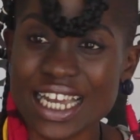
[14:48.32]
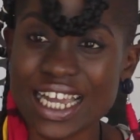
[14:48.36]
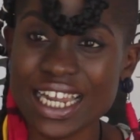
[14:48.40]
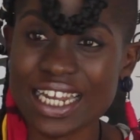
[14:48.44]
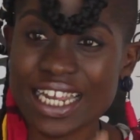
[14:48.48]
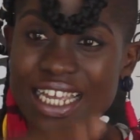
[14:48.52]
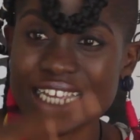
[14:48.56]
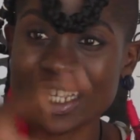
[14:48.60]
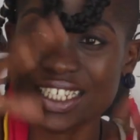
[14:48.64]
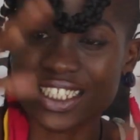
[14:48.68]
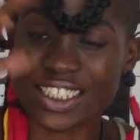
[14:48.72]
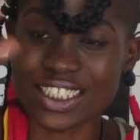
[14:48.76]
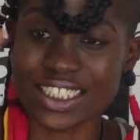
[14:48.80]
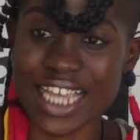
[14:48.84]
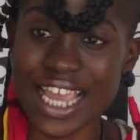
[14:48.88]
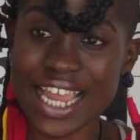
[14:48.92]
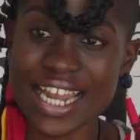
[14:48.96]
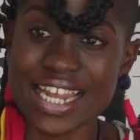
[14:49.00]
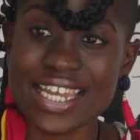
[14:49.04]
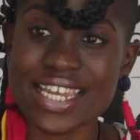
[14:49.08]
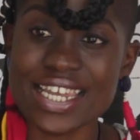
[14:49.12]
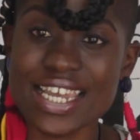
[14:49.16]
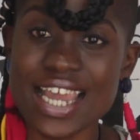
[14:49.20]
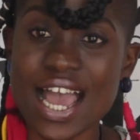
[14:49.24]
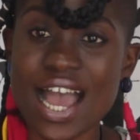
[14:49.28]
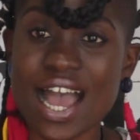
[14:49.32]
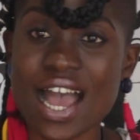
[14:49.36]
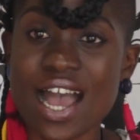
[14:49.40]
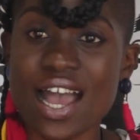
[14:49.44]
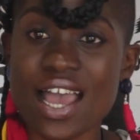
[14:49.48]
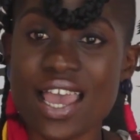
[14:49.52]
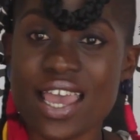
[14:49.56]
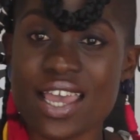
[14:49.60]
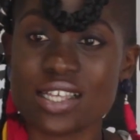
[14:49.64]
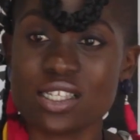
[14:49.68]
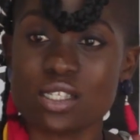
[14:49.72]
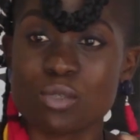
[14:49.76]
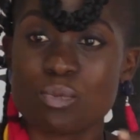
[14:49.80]
like, gender
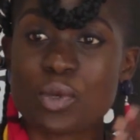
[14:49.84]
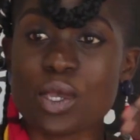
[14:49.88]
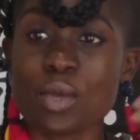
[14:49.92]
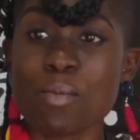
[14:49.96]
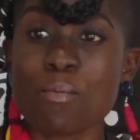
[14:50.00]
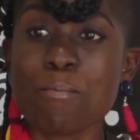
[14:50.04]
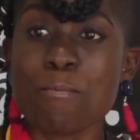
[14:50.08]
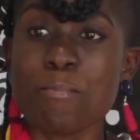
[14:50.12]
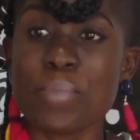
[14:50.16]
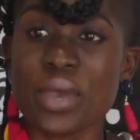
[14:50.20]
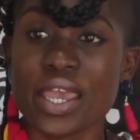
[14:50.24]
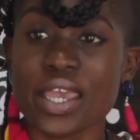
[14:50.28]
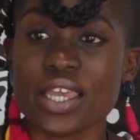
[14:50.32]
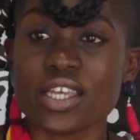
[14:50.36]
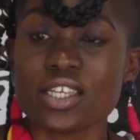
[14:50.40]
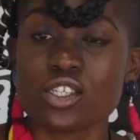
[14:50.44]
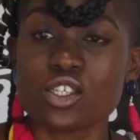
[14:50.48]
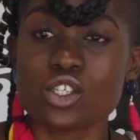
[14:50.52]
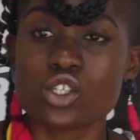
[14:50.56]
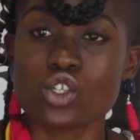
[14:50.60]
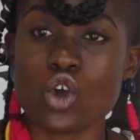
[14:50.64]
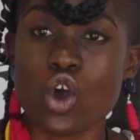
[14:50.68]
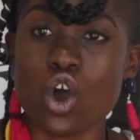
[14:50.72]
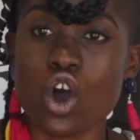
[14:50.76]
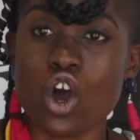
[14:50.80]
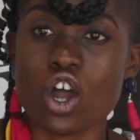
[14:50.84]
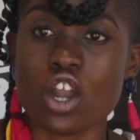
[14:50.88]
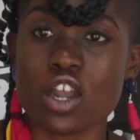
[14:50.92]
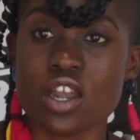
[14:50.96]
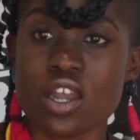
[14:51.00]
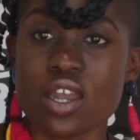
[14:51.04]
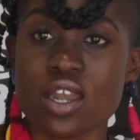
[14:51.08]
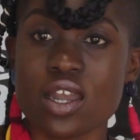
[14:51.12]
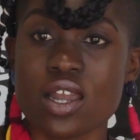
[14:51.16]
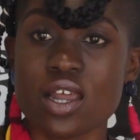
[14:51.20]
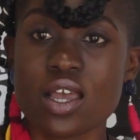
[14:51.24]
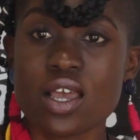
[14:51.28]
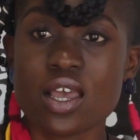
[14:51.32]
has been based
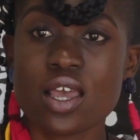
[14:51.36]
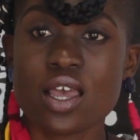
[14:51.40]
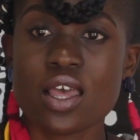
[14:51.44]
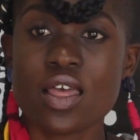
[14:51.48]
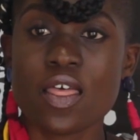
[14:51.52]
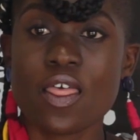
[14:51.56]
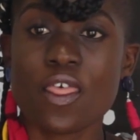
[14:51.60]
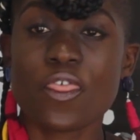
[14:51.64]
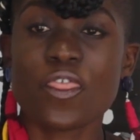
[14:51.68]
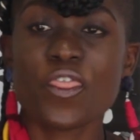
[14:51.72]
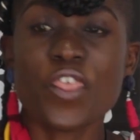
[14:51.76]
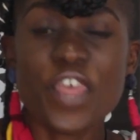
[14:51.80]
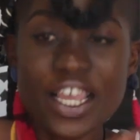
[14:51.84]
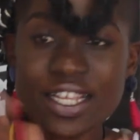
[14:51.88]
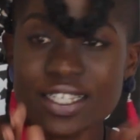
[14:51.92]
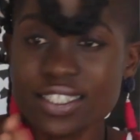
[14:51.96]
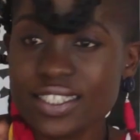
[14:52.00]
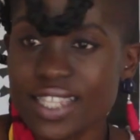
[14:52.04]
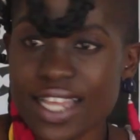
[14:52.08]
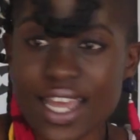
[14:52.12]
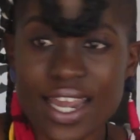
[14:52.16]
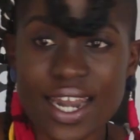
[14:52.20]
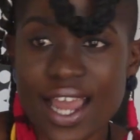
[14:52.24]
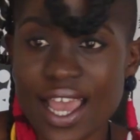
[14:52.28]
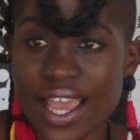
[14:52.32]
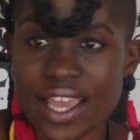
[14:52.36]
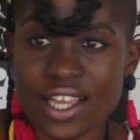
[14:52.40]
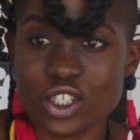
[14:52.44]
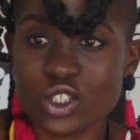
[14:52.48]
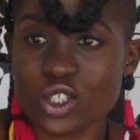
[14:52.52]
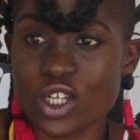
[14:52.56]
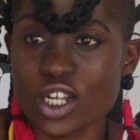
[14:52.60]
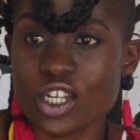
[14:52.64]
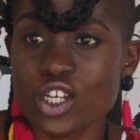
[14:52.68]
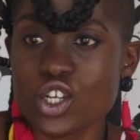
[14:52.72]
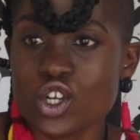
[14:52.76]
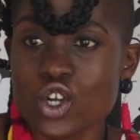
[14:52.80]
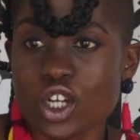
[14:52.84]
on things that are
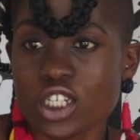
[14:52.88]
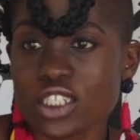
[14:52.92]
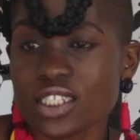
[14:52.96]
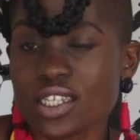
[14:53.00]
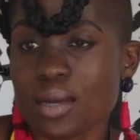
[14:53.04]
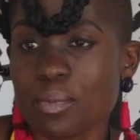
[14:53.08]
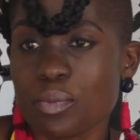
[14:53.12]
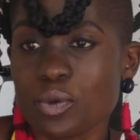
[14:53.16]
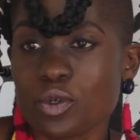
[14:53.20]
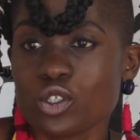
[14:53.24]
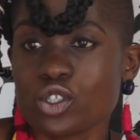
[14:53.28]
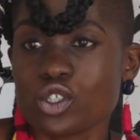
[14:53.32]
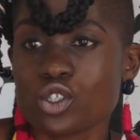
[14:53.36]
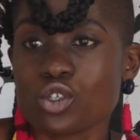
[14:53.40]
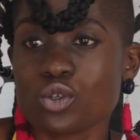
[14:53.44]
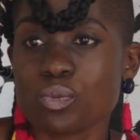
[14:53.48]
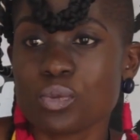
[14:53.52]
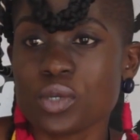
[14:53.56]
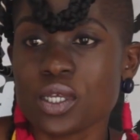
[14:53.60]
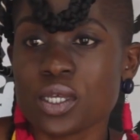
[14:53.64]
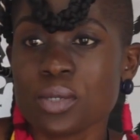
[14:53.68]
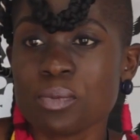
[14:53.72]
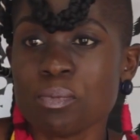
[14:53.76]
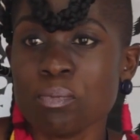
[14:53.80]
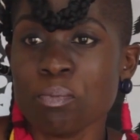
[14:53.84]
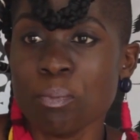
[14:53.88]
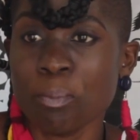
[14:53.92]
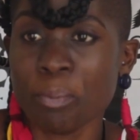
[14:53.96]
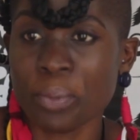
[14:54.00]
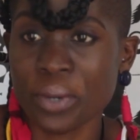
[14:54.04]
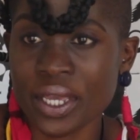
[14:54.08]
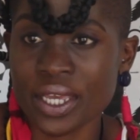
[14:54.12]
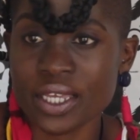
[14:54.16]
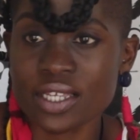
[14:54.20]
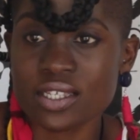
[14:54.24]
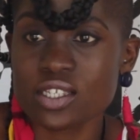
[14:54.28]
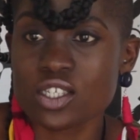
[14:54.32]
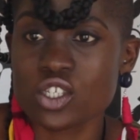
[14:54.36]
actually not supposed to be
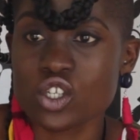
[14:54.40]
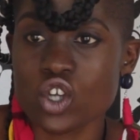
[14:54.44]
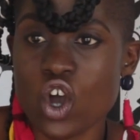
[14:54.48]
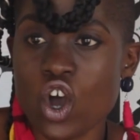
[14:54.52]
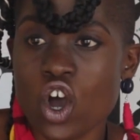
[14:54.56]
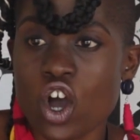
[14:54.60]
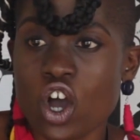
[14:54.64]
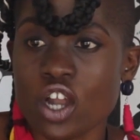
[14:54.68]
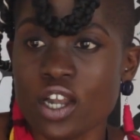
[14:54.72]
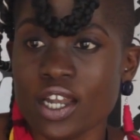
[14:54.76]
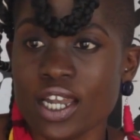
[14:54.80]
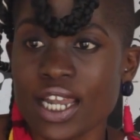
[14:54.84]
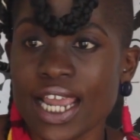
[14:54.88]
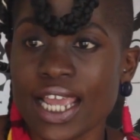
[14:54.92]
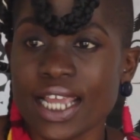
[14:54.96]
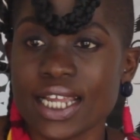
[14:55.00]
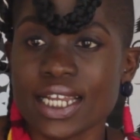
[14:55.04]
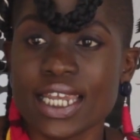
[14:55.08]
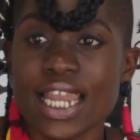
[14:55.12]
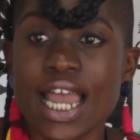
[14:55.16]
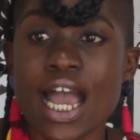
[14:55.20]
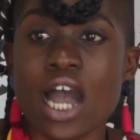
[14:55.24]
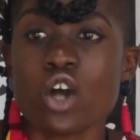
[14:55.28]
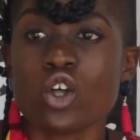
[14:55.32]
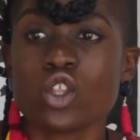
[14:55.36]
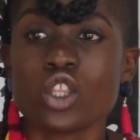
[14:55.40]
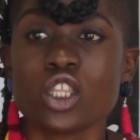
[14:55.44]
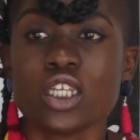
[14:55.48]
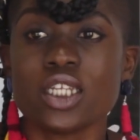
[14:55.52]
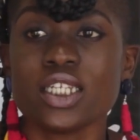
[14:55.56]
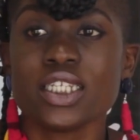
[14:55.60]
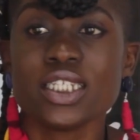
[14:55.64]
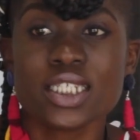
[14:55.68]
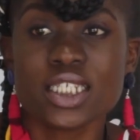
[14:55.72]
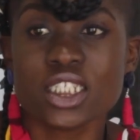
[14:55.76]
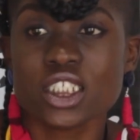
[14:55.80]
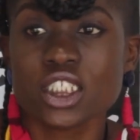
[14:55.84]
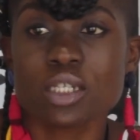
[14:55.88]
based on. Like, now the
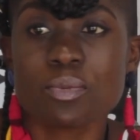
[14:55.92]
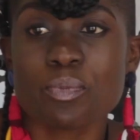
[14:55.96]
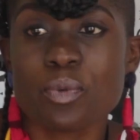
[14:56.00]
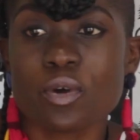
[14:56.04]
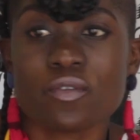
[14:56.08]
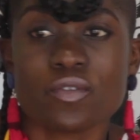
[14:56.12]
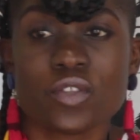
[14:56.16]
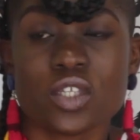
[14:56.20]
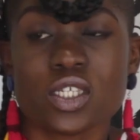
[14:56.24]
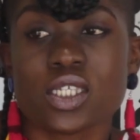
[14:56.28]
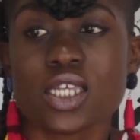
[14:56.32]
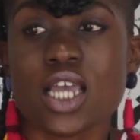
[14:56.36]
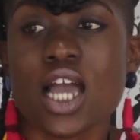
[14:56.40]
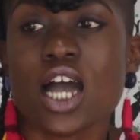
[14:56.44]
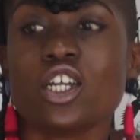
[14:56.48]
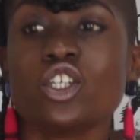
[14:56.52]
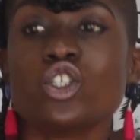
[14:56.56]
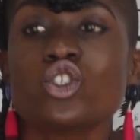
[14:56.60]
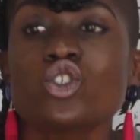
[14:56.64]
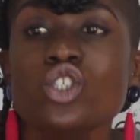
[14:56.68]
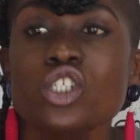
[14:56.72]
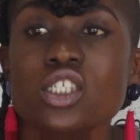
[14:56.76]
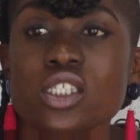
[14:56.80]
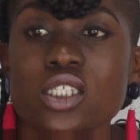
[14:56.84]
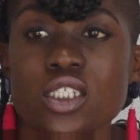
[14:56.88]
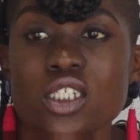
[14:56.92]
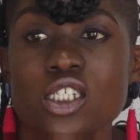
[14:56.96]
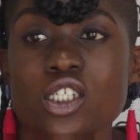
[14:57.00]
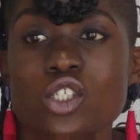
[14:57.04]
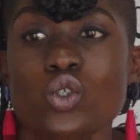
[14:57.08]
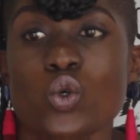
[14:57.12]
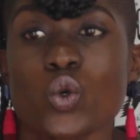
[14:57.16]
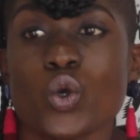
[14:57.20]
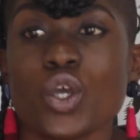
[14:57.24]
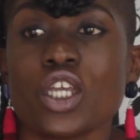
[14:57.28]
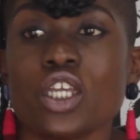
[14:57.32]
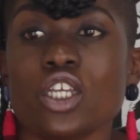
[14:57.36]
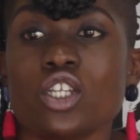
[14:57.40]
leadership of this country is
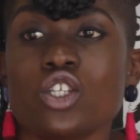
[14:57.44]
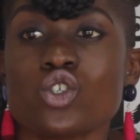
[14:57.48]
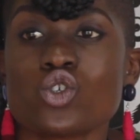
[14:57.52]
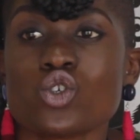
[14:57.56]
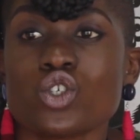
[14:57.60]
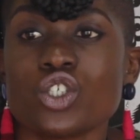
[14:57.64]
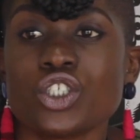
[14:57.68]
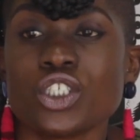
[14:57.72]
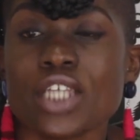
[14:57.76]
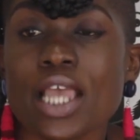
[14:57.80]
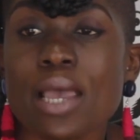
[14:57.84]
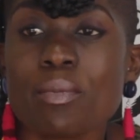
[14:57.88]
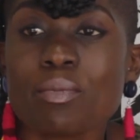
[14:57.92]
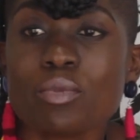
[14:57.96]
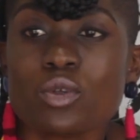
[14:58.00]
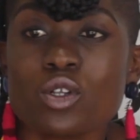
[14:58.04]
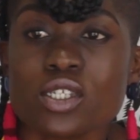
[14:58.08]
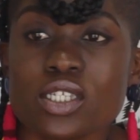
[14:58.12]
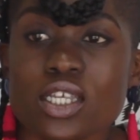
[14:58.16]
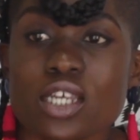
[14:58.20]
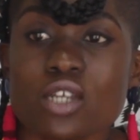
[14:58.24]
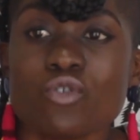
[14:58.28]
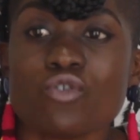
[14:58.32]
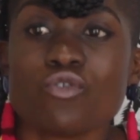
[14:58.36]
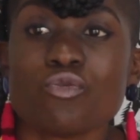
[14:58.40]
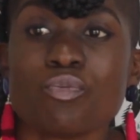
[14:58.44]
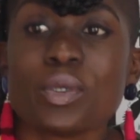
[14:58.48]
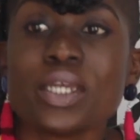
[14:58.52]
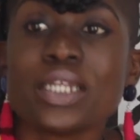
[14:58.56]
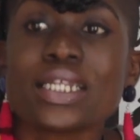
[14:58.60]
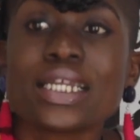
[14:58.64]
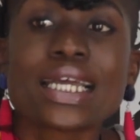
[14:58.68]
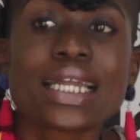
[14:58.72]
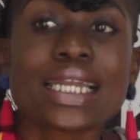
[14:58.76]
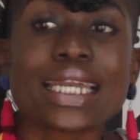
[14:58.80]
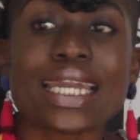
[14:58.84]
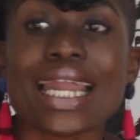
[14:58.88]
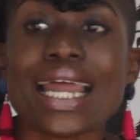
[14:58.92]
just going into shambles, and we've
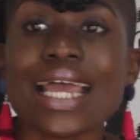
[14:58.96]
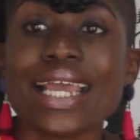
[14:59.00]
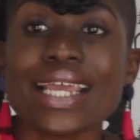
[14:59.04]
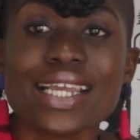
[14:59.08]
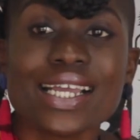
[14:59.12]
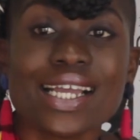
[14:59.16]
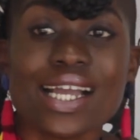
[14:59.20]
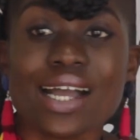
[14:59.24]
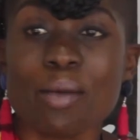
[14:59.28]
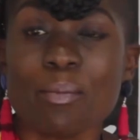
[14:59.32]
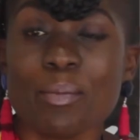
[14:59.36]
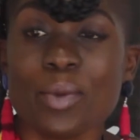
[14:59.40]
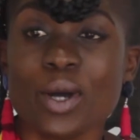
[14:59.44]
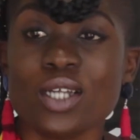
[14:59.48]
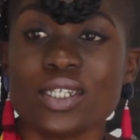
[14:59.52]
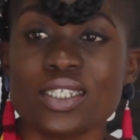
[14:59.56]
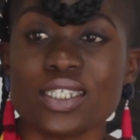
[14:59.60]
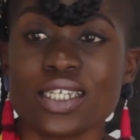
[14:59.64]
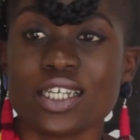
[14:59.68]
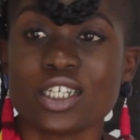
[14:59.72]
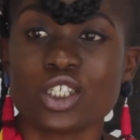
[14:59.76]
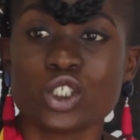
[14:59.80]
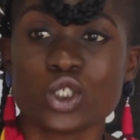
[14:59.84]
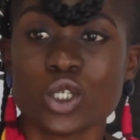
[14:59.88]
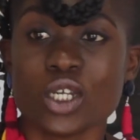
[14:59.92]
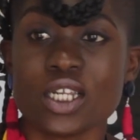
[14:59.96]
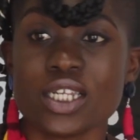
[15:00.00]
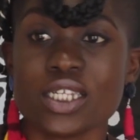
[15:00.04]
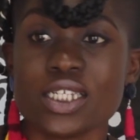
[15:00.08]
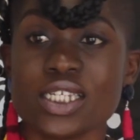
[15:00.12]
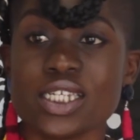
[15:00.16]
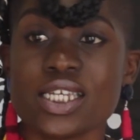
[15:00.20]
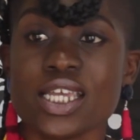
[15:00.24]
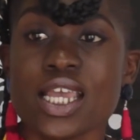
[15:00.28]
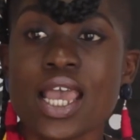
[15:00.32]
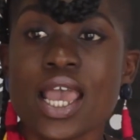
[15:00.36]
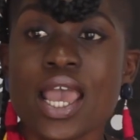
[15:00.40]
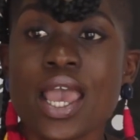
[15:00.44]
been crying about
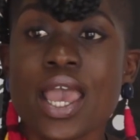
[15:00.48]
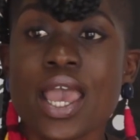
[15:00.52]
actually